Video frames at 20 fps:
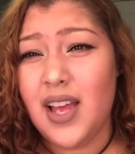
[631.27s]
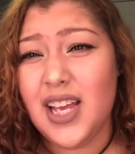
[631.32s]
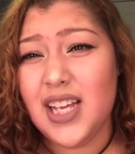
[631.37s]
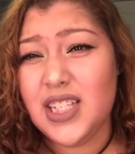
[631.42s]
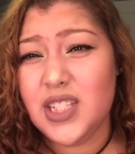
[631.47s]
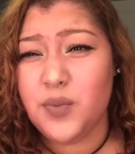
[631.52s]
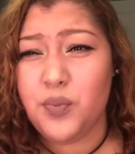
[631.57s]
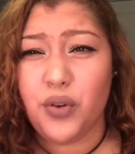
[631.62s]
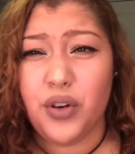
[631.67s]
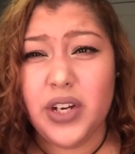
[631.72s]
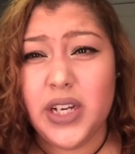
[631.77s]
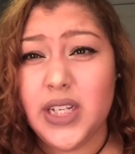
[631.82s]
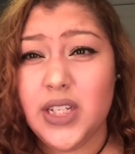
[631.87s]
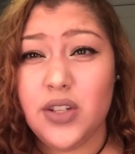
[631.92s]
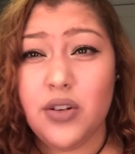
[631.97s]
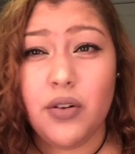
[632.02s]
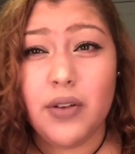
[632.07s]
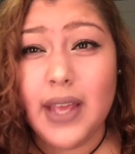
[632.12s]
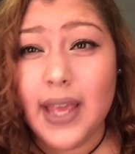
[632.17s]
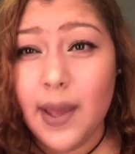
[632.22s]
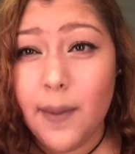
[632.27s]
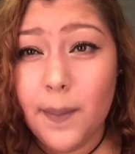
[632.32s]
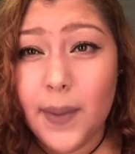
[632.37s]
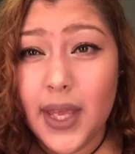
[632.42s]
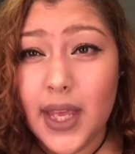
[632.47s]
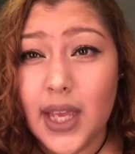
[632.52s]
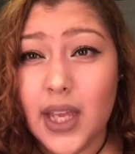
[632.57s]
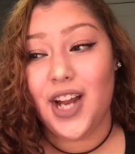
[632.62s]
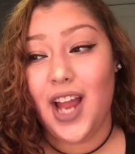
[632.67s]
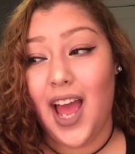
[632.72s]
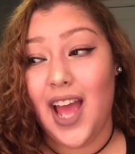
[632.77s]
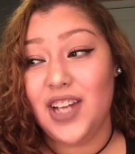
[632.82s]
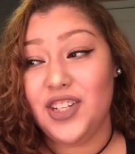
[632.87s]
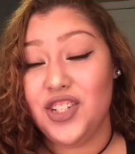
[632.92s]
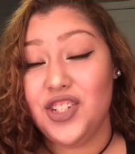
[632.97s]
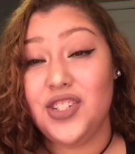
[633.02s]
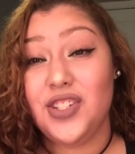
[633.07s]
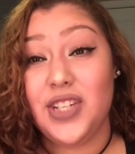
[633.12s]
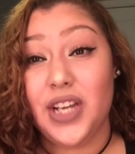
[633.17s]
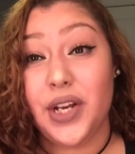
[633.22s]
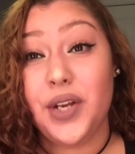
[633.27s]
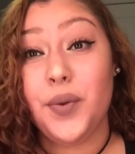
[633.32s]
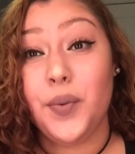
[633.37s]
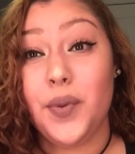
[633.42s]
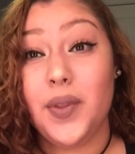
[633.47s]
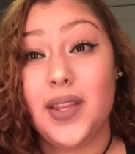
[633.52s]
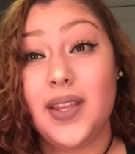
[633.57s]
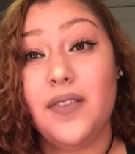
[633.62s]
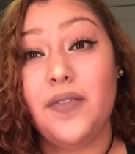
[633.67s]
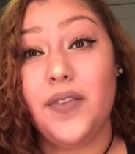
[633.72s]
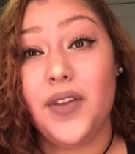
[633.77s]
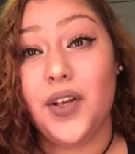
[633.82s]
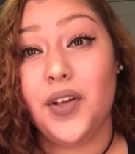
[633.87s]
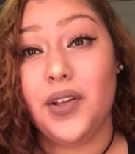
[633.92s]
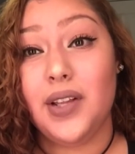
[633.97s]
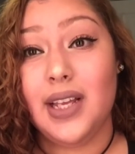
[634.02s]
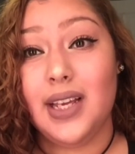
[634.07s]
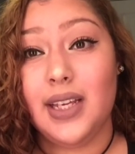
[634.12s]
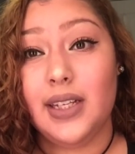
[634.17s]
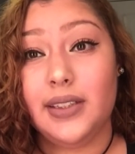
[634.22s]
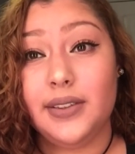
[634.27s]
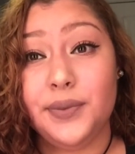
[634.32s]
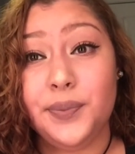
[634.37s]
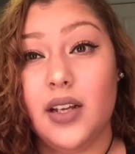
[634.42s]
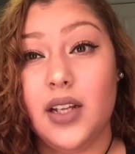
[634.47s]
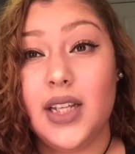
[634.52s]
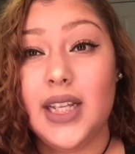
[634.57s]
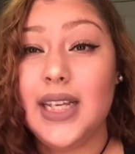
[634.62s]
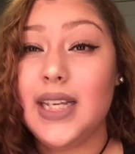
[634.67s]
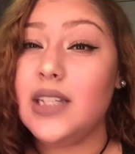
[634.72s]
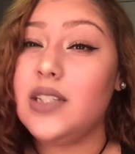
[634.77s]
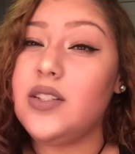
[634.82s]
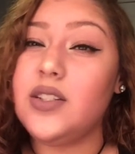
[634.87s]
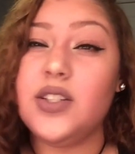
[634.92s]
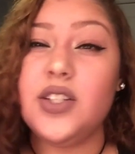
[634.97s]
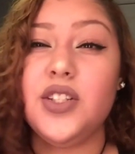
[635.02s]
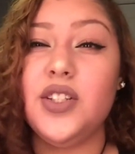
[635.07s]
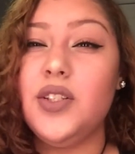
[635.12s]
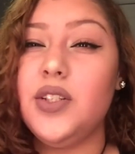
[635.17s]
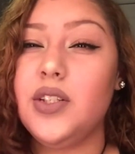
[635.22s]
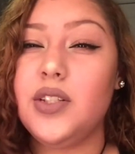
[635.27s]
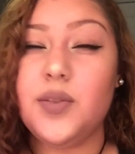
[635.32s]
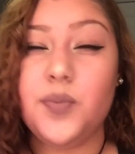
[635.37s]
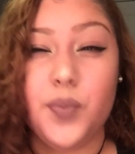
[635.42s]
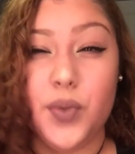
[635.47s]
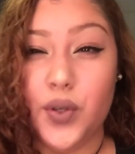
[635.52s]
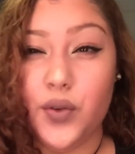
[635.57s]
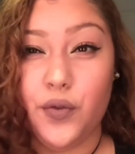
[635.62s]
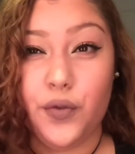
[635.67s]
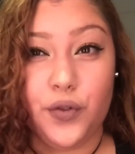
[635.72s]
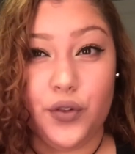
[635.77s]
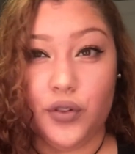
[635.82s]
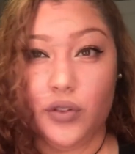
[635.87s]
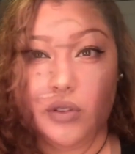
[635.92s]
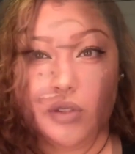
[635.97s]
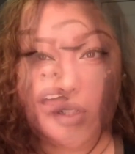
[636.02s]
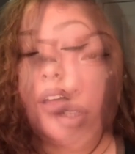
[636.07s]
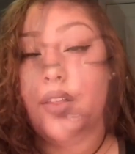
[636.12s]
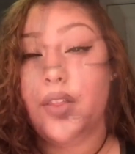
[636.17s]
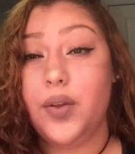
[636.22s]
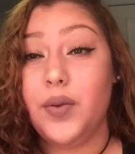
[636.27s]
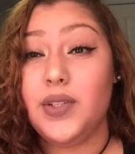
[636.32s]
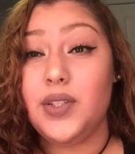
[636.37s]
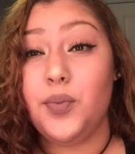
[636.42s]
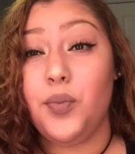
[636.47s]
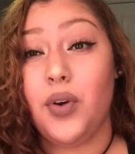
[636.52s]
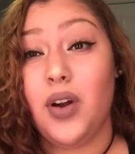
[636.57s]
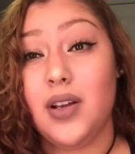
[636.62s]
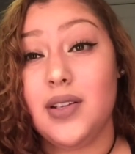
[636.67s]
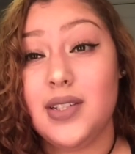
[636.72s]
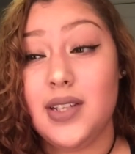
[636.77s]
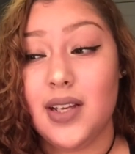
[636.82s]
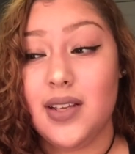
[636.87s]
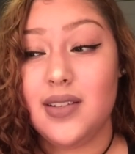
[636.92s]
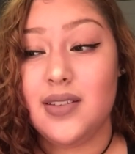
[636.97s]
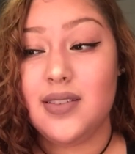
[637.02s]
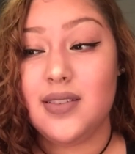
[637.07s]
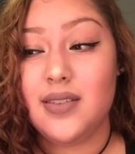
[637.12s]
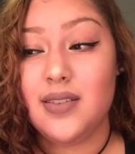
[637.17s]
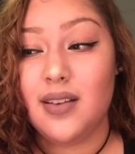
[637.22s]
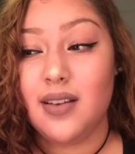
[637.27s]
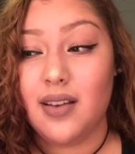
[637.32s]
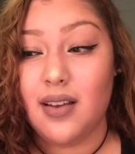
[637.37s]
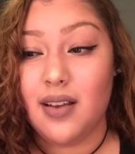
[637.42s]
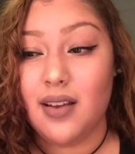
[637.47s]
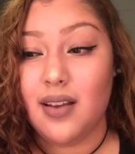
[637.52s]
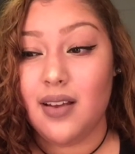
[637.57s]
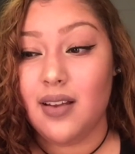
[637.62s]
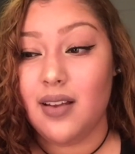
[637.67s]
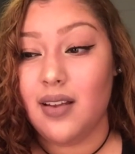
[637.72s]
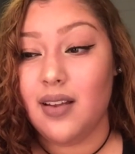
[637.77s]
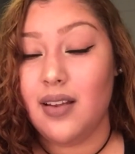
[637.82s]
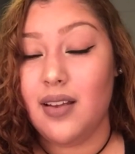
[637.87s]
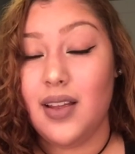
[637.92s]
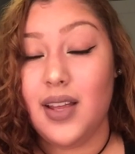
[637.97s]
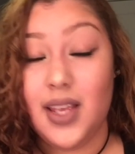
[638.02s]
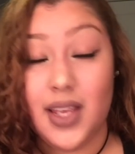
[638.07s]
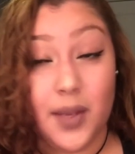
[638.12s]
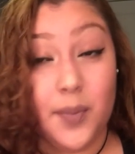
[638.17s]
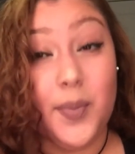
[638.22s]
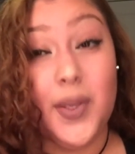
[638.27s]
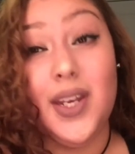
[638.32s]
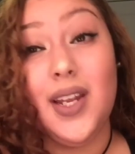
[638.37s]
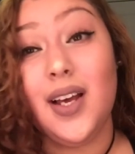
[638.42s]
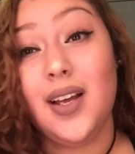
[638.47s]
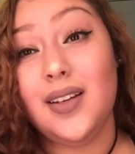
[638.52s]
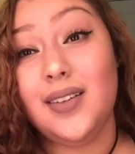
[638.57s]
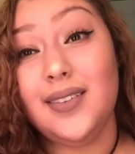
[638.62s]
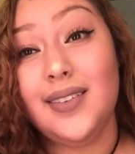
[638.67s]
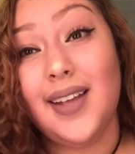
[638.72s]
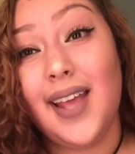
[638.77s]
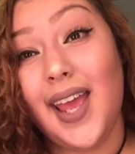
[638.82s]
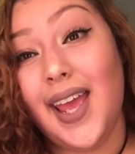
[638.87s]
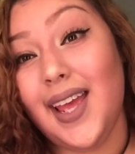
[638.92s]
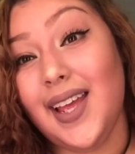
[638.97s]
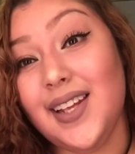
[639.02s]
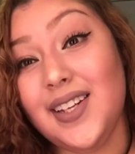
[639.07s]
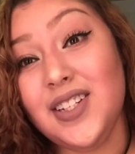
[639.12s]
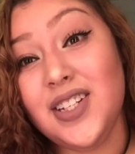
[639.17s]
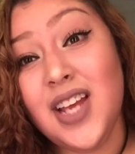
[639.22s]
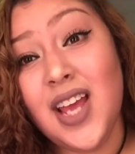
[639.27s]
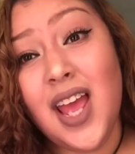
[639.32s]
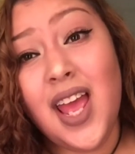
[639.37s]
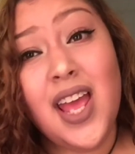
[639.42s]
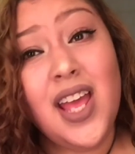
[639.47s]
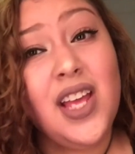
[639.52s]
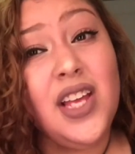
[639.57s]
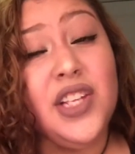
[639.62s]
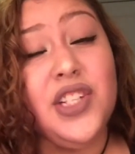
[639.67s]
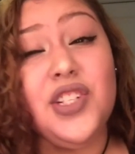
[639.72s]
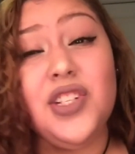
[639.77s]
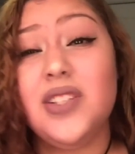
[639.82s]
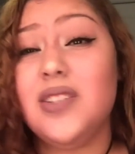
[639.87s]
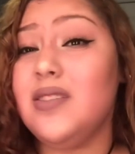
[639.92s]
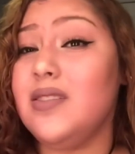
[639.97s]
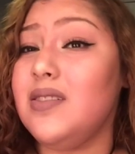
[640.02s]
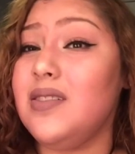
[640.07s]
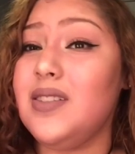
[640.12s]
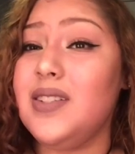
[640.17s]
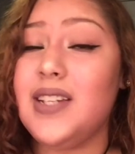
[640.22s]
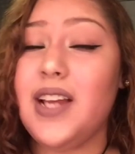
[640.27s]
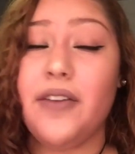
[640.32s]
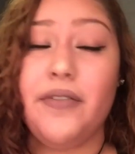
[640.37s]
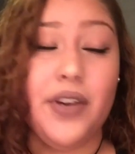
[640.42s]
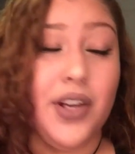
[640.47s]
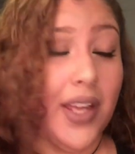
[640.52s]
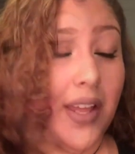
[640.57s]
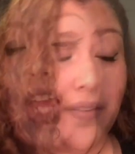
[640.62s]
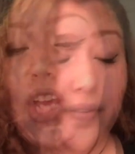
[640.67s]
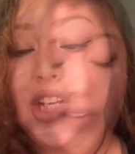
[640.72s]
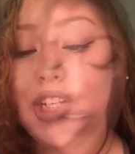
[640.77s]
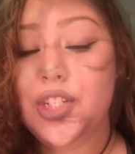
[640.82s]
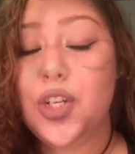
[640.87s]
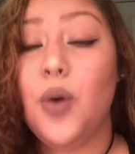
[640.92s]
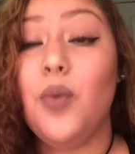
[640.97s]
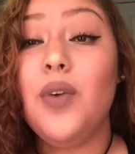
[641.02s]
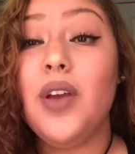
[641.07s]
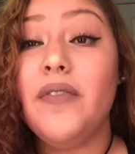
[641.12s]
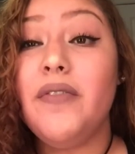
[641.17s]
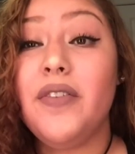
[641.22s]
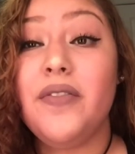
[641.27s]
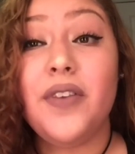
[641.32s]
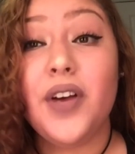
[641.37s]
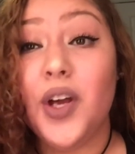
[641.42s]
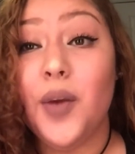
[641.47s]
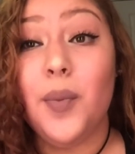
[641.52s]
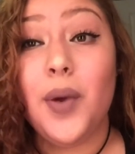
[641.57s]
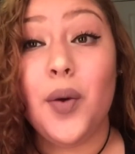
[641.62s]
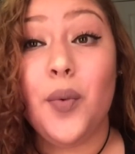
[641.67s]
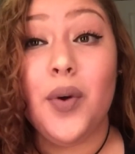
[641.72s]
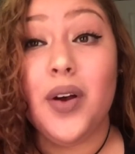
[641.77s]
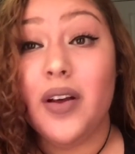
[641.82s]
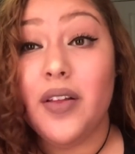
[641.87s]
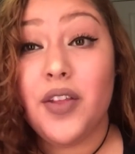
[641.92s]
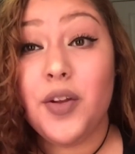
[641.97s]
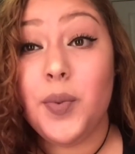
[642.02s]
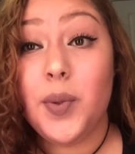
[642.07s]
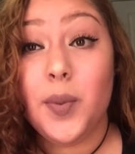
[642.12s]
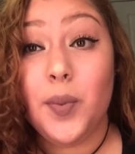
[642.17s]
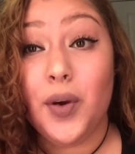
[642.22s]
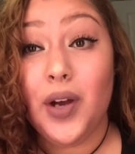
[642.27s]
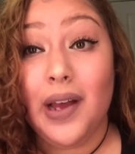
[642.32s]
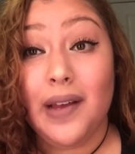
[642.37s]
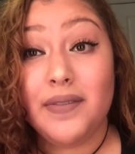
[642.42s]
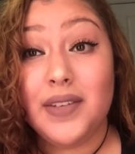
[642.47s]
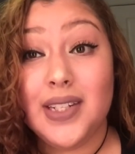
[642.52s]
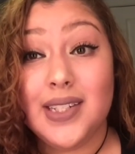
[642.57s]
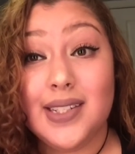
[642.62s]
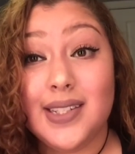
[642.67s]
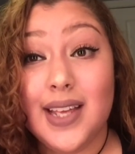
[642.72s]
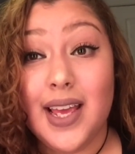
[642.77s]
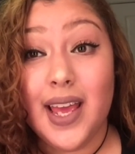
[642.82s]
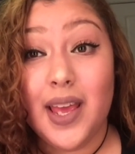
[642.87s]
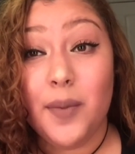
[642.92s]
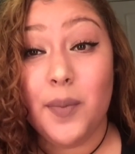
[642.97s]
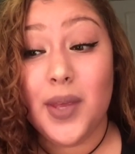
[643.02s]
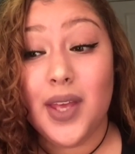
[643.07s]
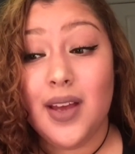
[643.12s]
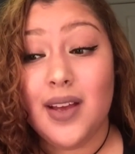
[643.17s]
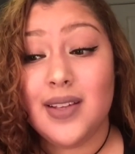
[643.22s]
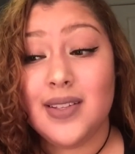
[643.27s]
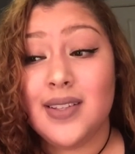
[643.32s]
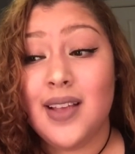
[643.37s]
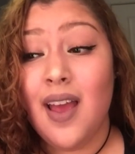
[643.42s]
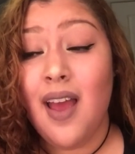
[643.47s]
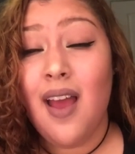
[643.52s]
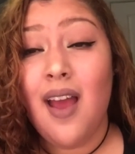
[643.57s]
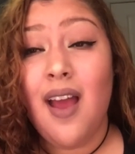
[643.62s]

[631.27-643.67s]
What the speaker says: inspirational campaign. I just genuinely feel like it's beautiful. Although it's a process, it can be done. And just never give up. Don't give a fuck about what other people have to say, because